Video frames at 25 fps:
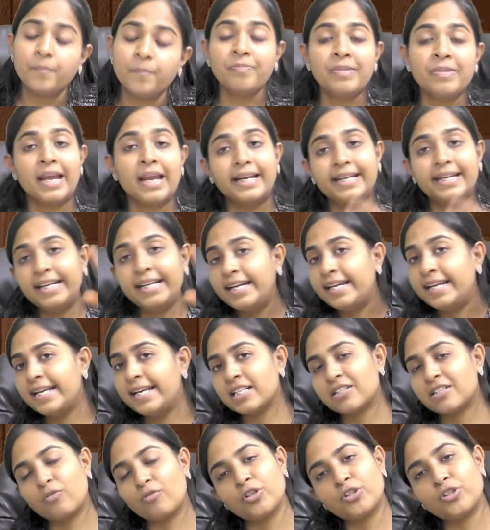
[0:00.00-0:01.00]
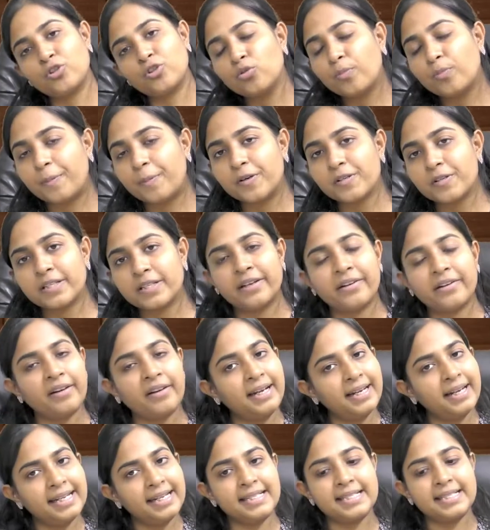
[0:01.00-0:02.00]
TDS was 2% rate,
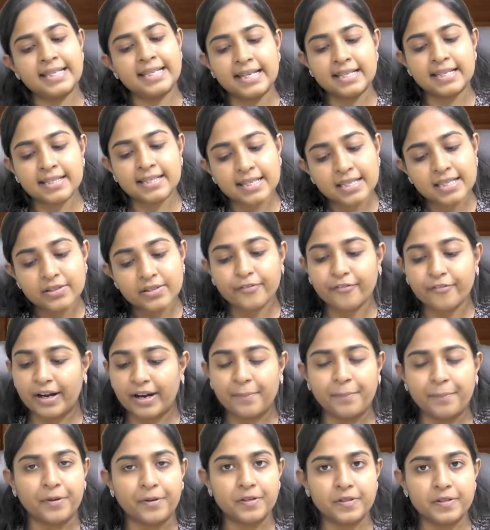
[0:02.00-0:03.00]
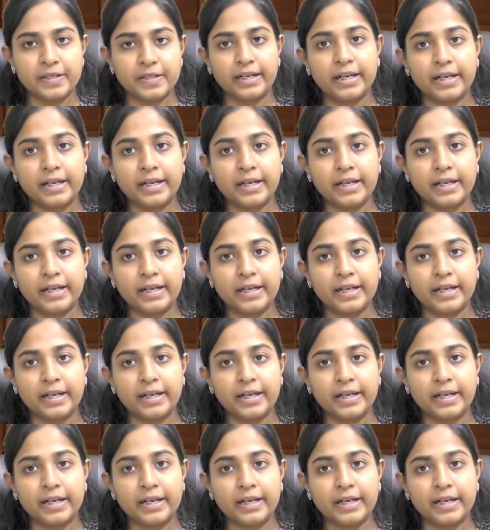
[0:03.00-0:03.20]
TCS is 1%.